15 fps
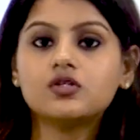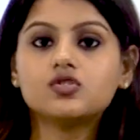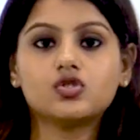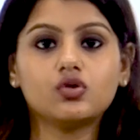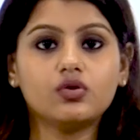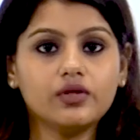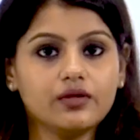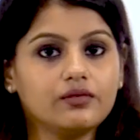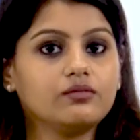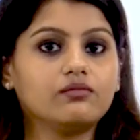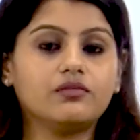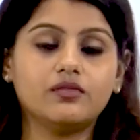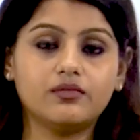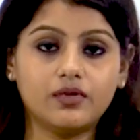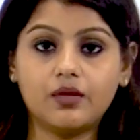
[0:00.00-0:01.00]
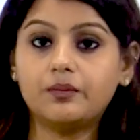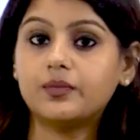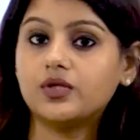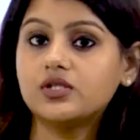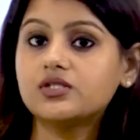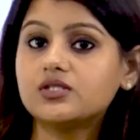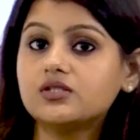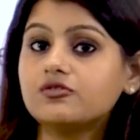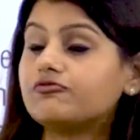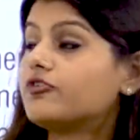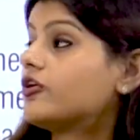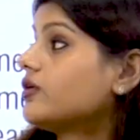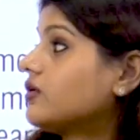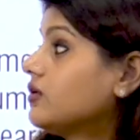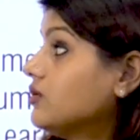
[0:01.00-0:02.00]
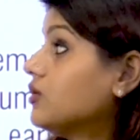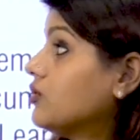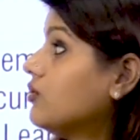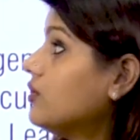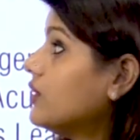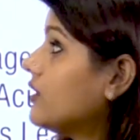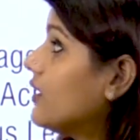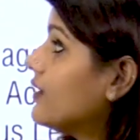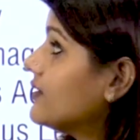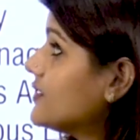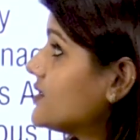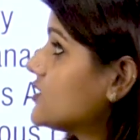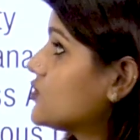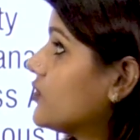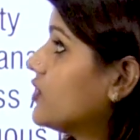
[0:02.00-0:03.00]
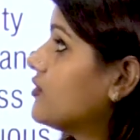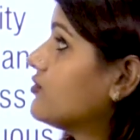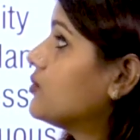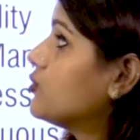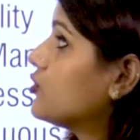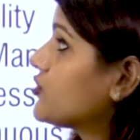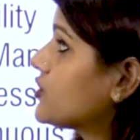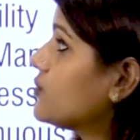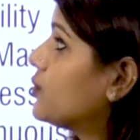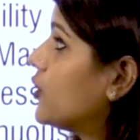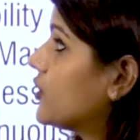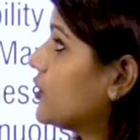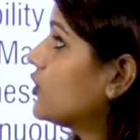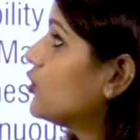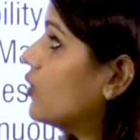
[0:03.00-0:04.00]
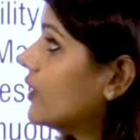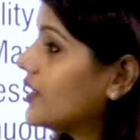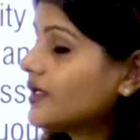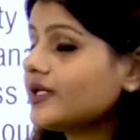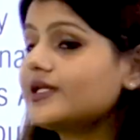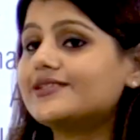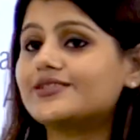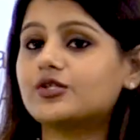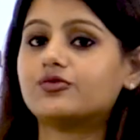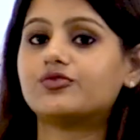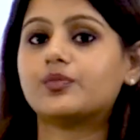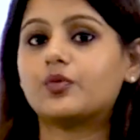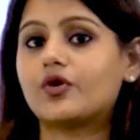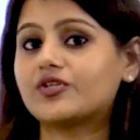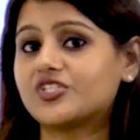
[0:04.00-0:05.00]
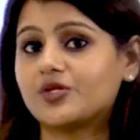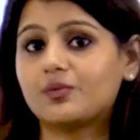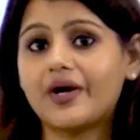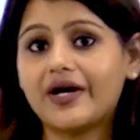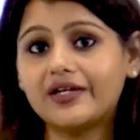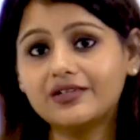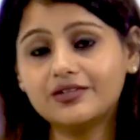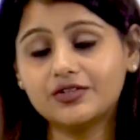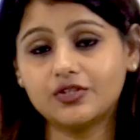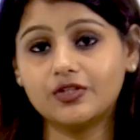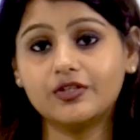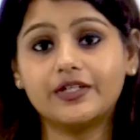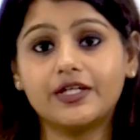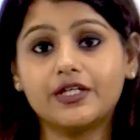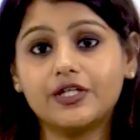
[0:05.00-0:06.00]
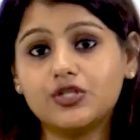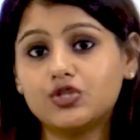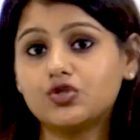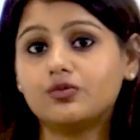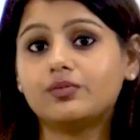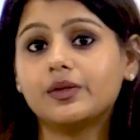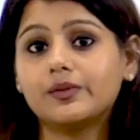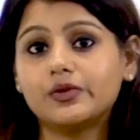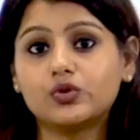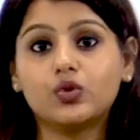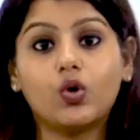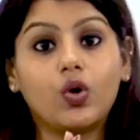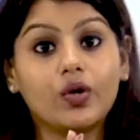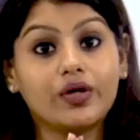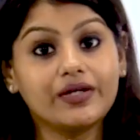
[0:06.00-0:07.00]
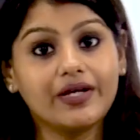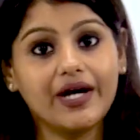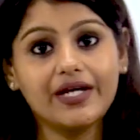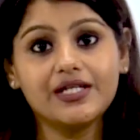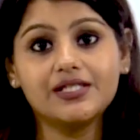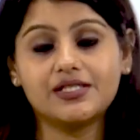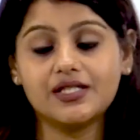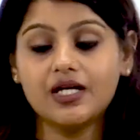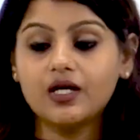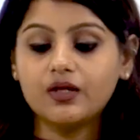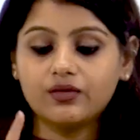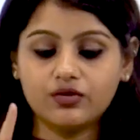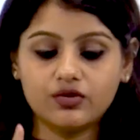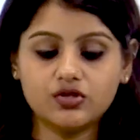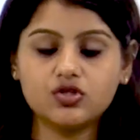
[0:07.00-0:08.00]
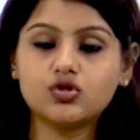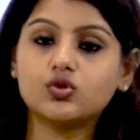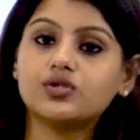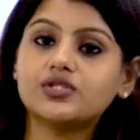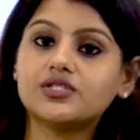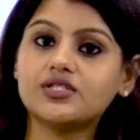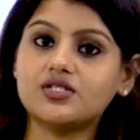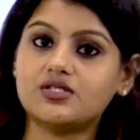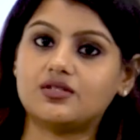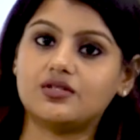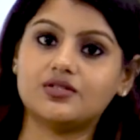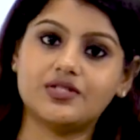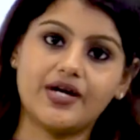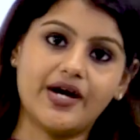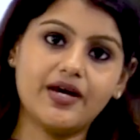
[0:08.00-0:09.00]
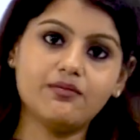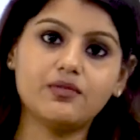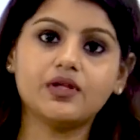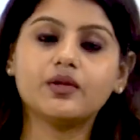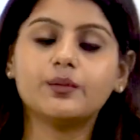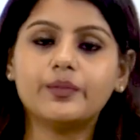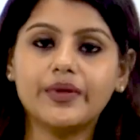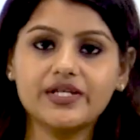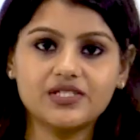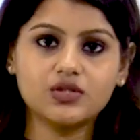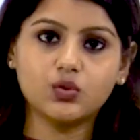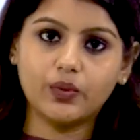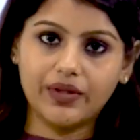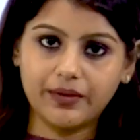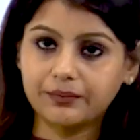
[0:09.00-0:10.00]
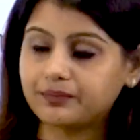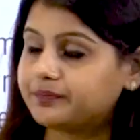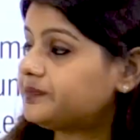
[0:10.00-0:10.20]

So a person, this is one of the most important qualities of a project manager, that he should be able to organize the resources, the time in the best way.